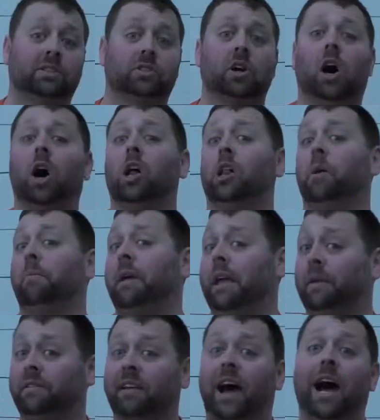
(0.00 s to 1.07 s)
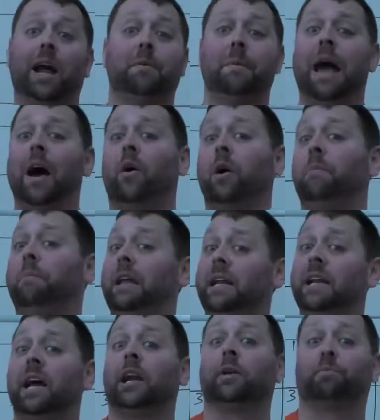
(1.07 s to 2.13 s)
stall, it may time out, it may
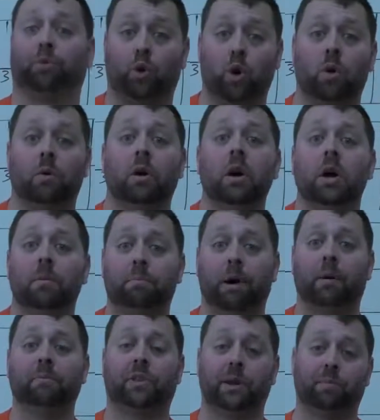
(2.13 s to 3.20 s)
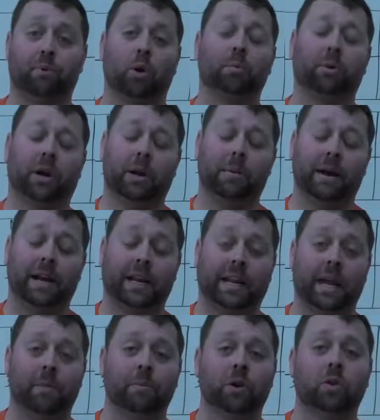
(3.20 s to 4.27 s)
not pump the appropriate amount of
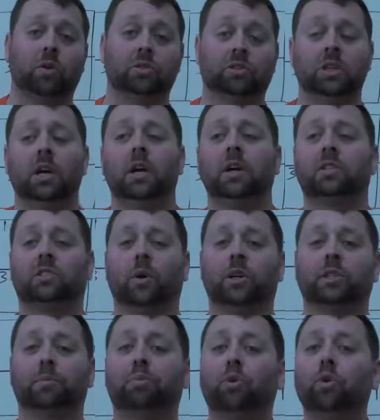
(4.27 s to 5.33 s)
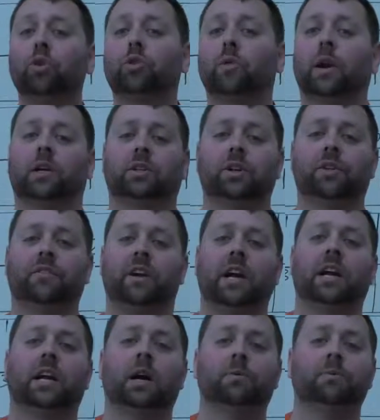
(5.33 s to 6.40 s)
chemicals. So as a pool director, you've
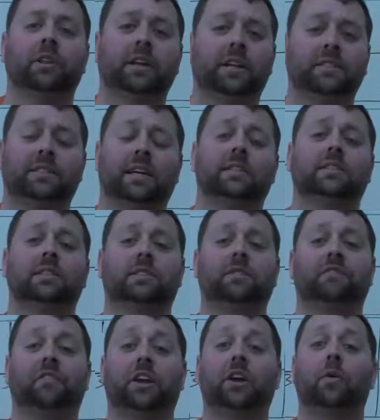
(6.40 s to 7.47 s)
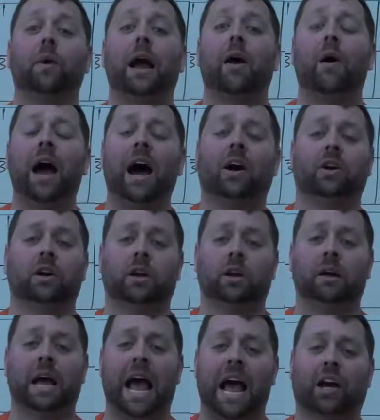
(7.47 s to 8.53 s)
got to come to the consensus and figure out how to
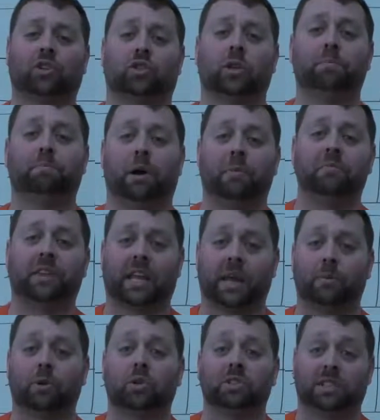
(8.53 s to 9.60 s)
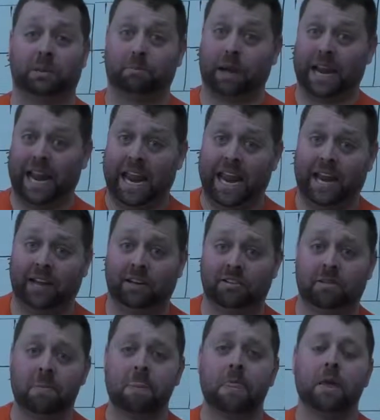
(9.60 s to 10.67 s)
actually pump the chemicals in by
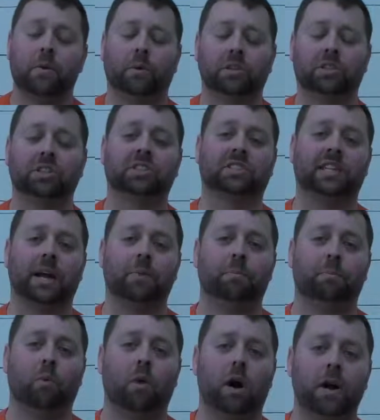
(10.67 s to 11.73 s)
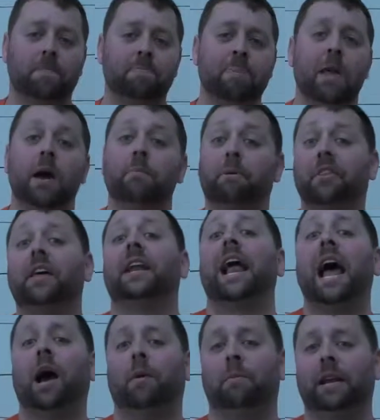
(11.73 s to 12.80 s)
hand, which is step one, but then
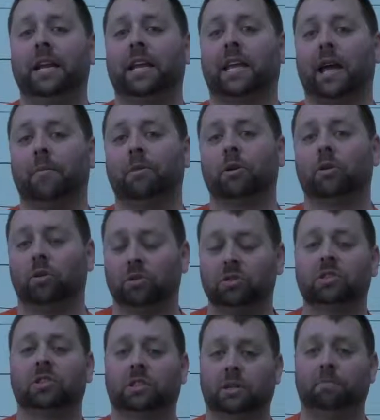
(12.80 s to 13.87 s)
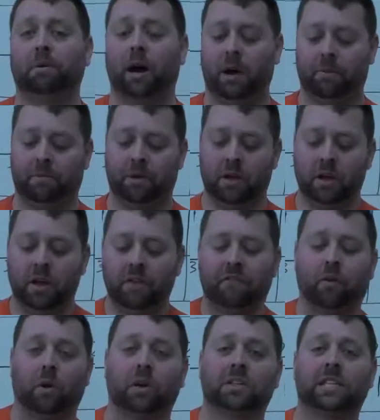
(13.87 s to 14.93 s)
how many chemicals to pump.
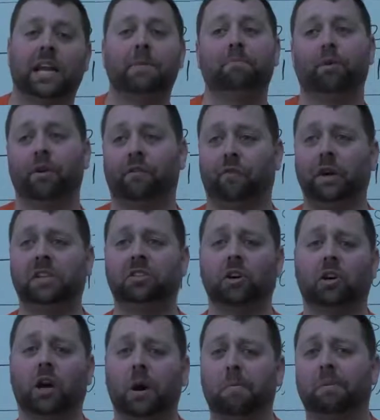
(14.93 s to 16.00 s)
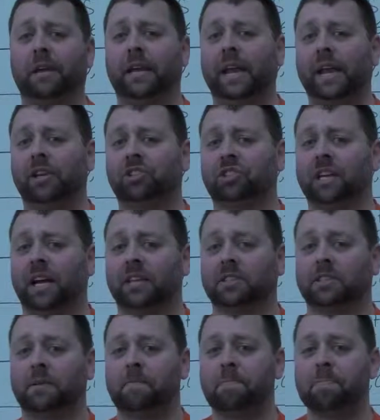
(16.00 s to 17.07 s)
For example, if we took our pH
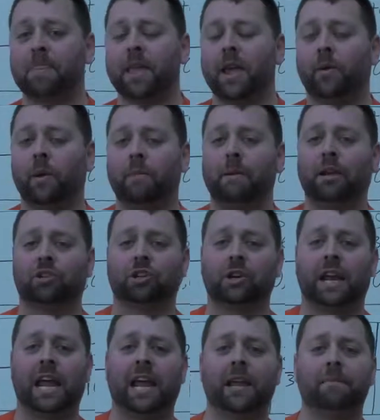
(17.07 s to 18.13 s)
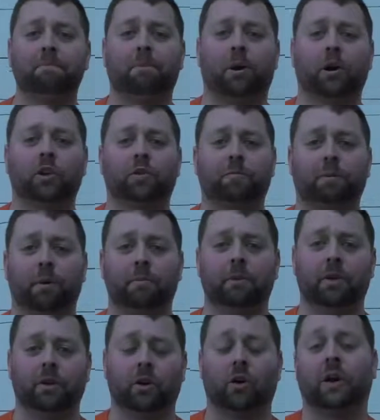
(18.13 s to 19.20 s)
test and we measured 8 parts per
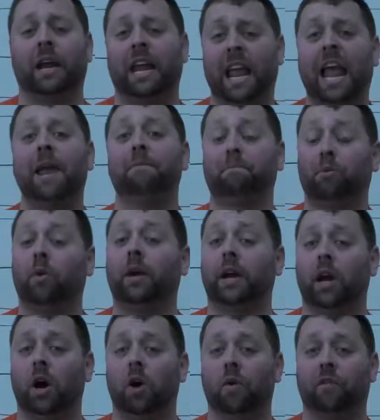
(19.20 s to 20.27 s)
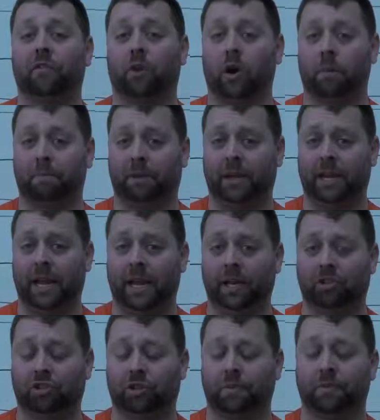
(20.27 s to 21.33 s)
million, or 8.0 for our
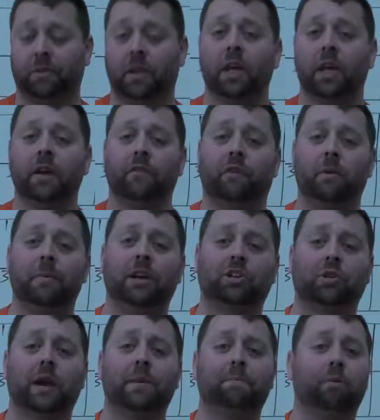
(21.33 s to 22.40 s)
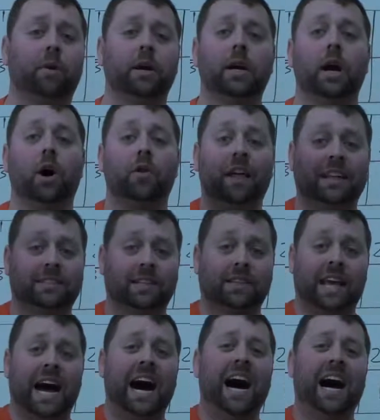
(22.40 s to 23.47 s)
pH. If we measure 8.0, that's at
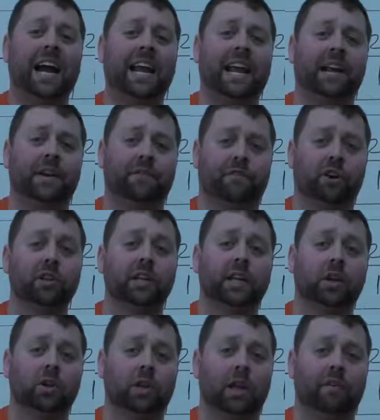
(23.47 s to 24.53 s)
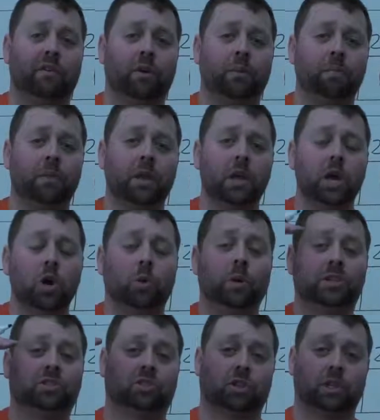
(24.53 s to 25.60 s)
the high end of our legal level.
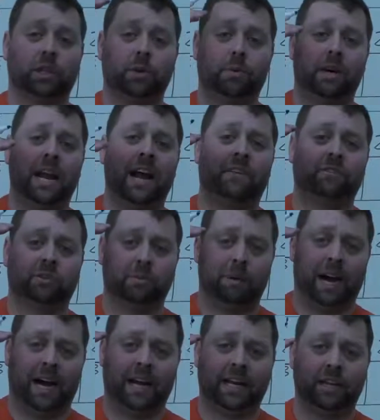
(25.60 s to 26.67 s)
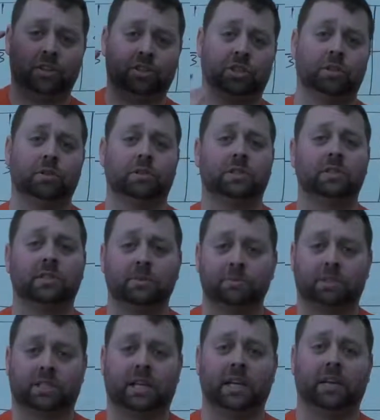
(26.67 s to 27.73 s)
We certainly would have some eye issues and some
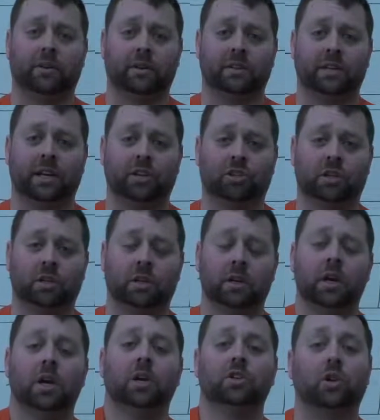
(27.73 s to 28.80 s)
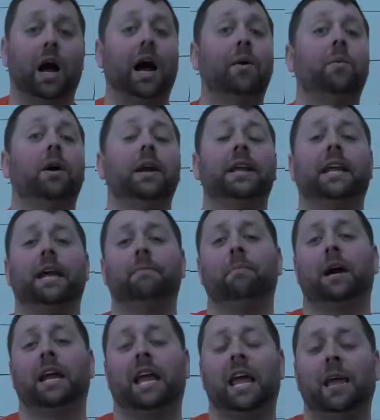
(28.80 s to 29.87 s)
skin irritation. So I want to get
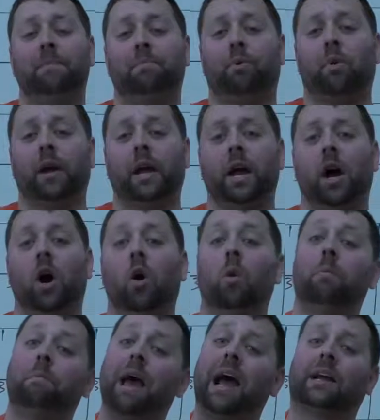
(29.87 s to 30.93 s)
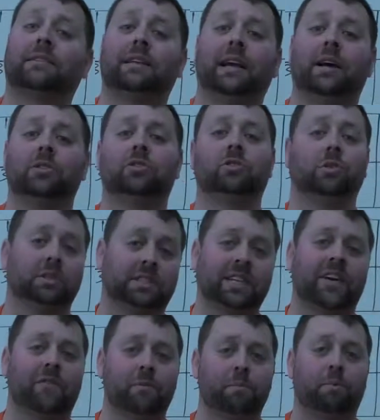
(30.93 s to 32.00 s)
my 8.0 back down to a
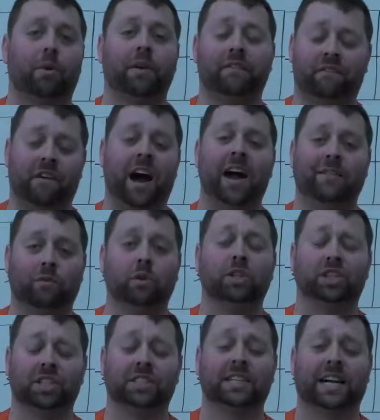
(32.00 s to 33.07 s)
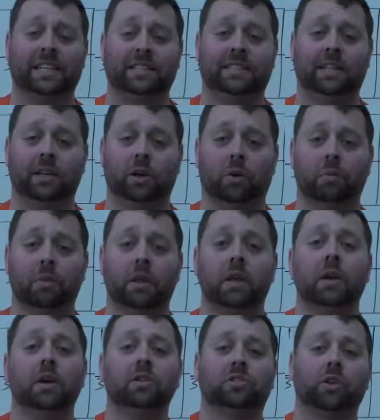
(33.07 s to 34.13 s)
7.5, which is ideal.
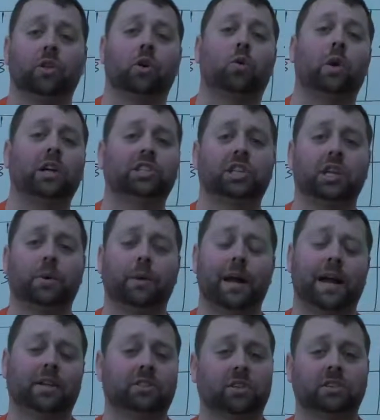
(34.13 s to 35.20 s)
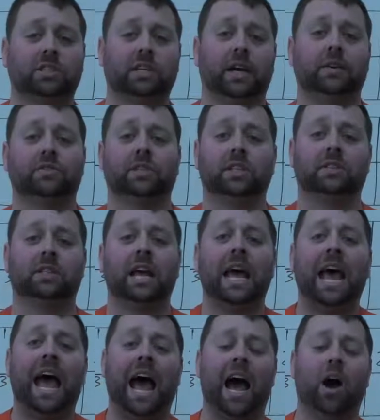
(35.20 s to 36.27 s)
So the question that we ask ourselves is,
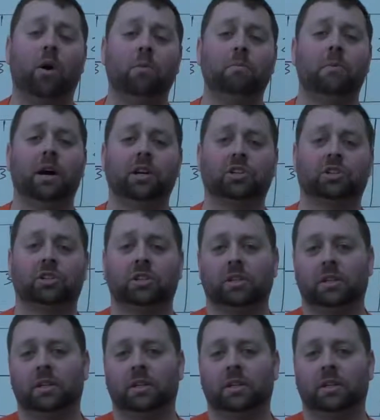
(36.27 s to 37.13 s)
how much